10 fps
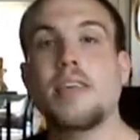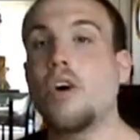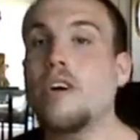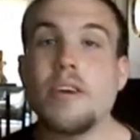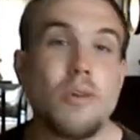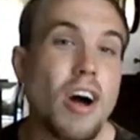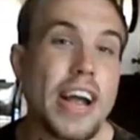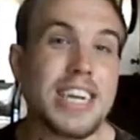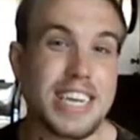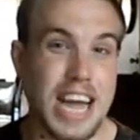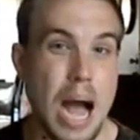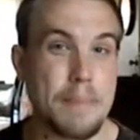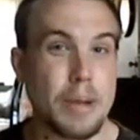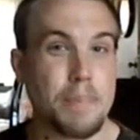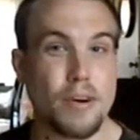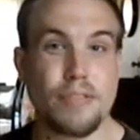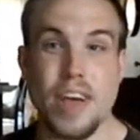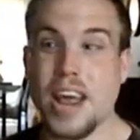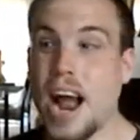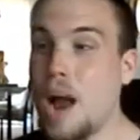Don't get me wrong, as a comic book
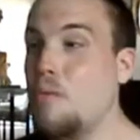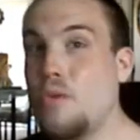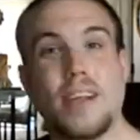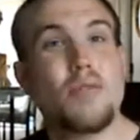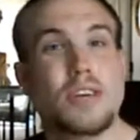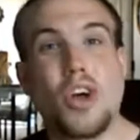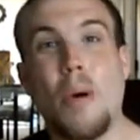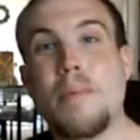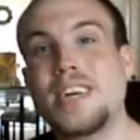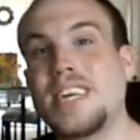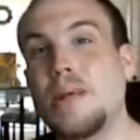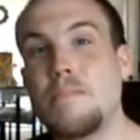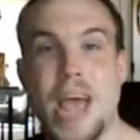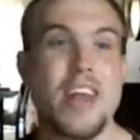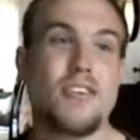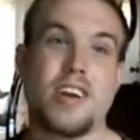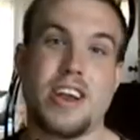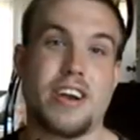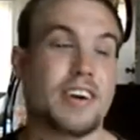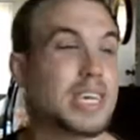fan, I really was hoping to see the Mandarin
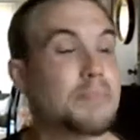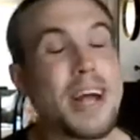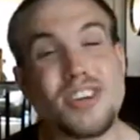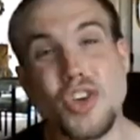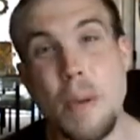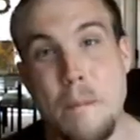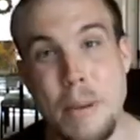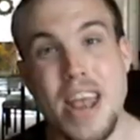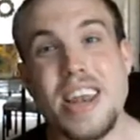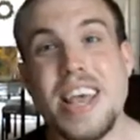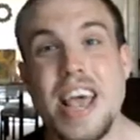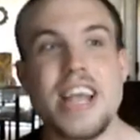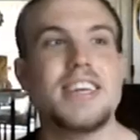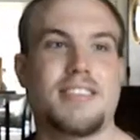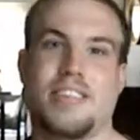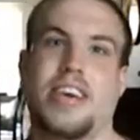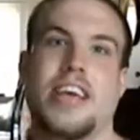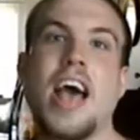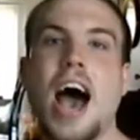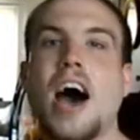in here, especially Ben
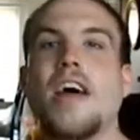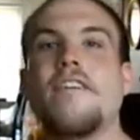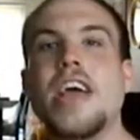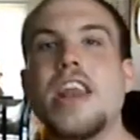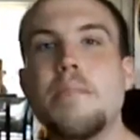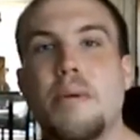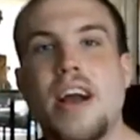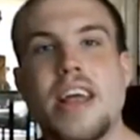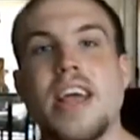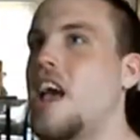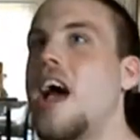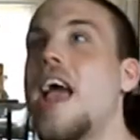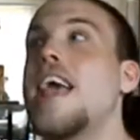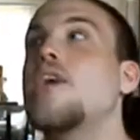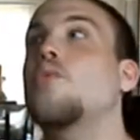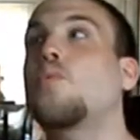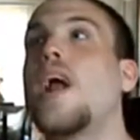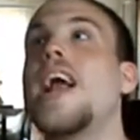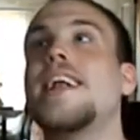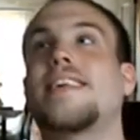Kingsley, out of anybody. A
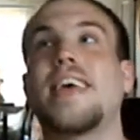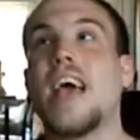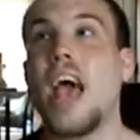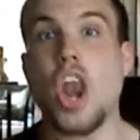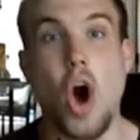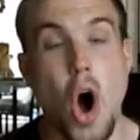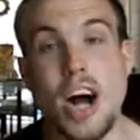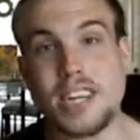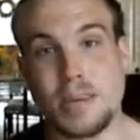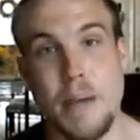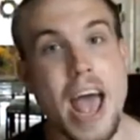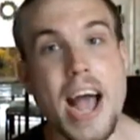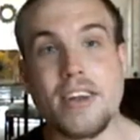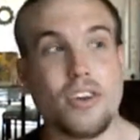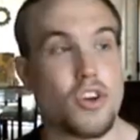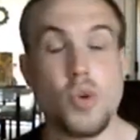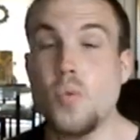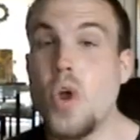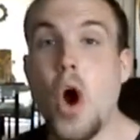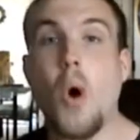great and awesome actor.
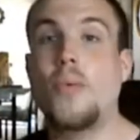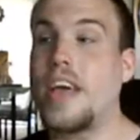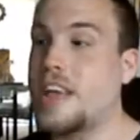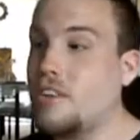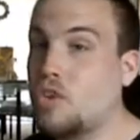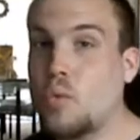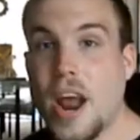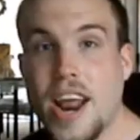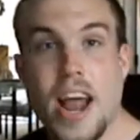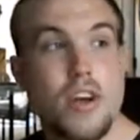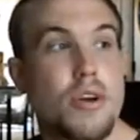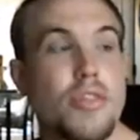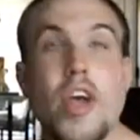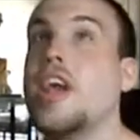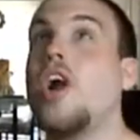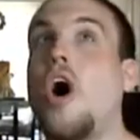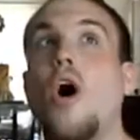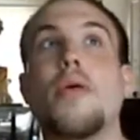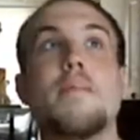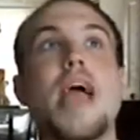You know that he's great at it, and you're thinking,
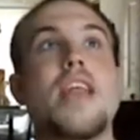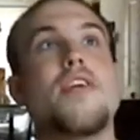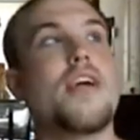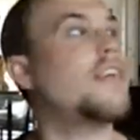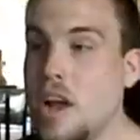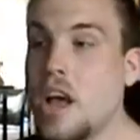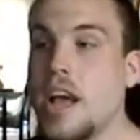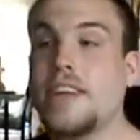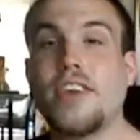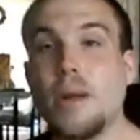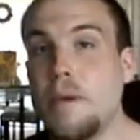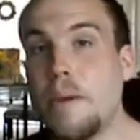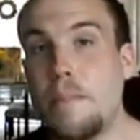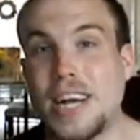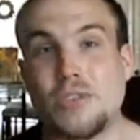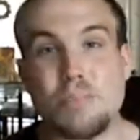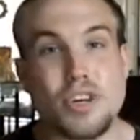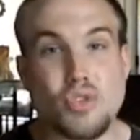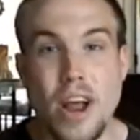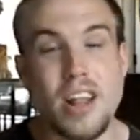oh, the Mandarin, it's going to be the best
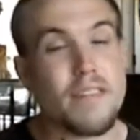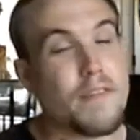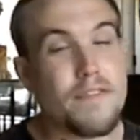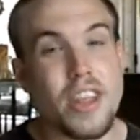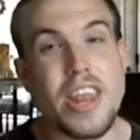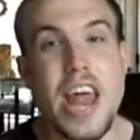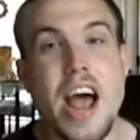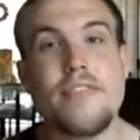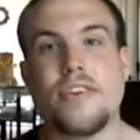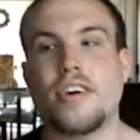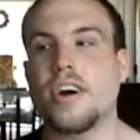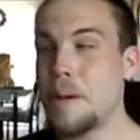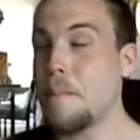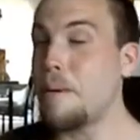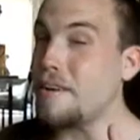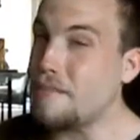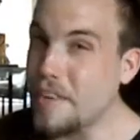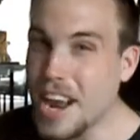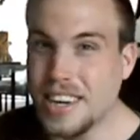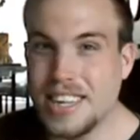portrayal of a villain ever. But in
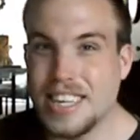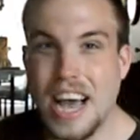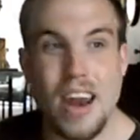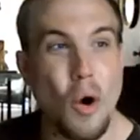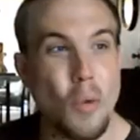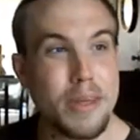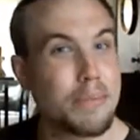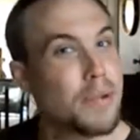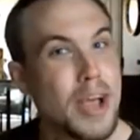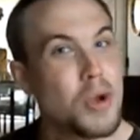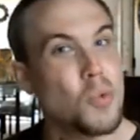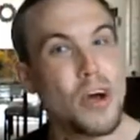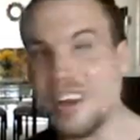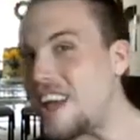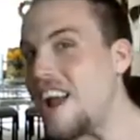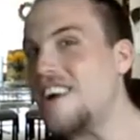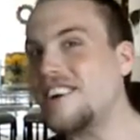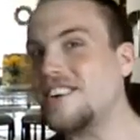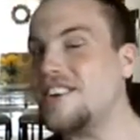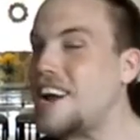fact, he's not only playing one
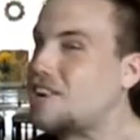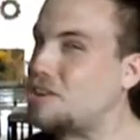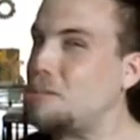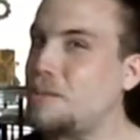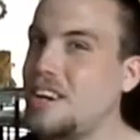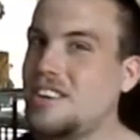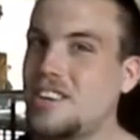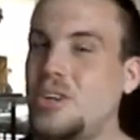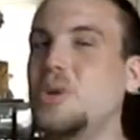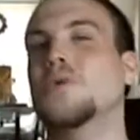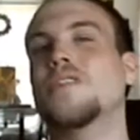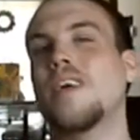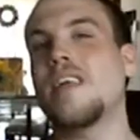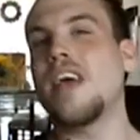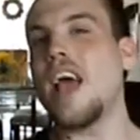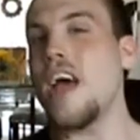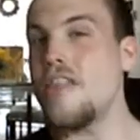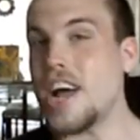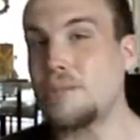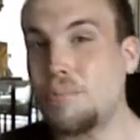character, he actually plays two.
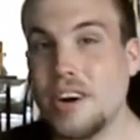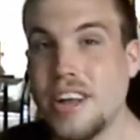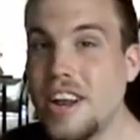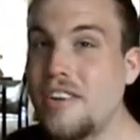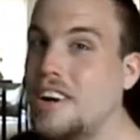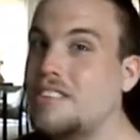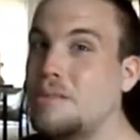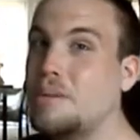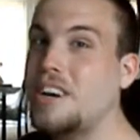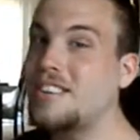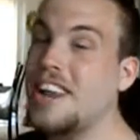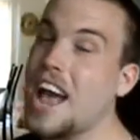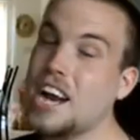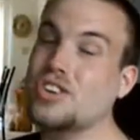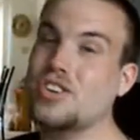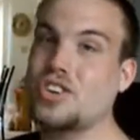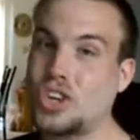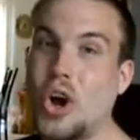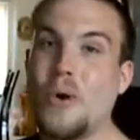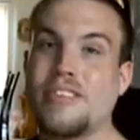And that's pretty interesting because it actually
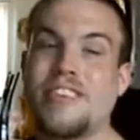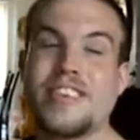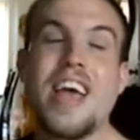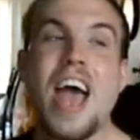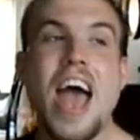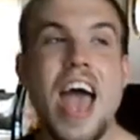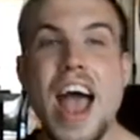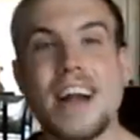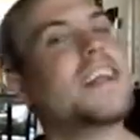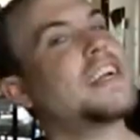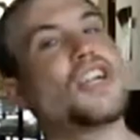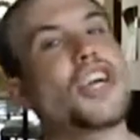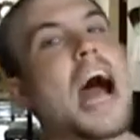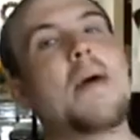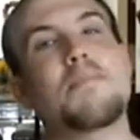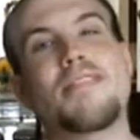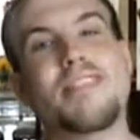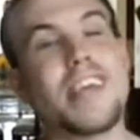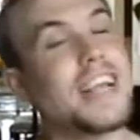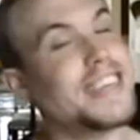shows his acting
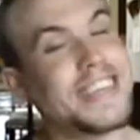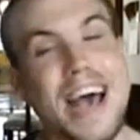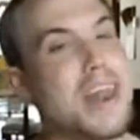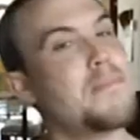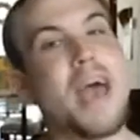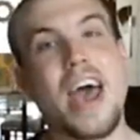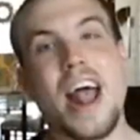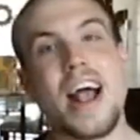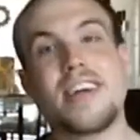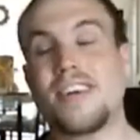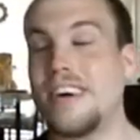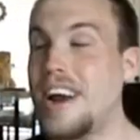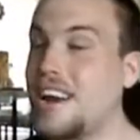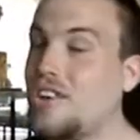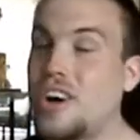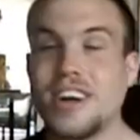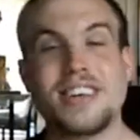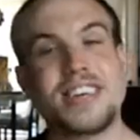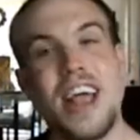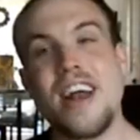chops. He's not a bad actor, and he took
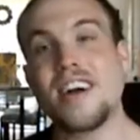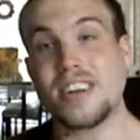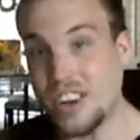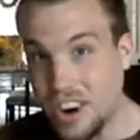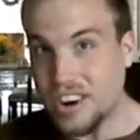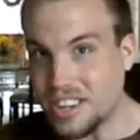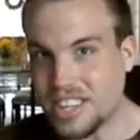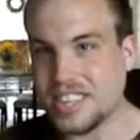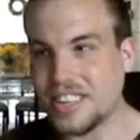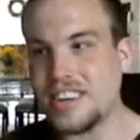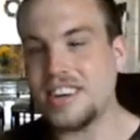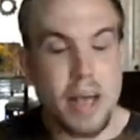his characters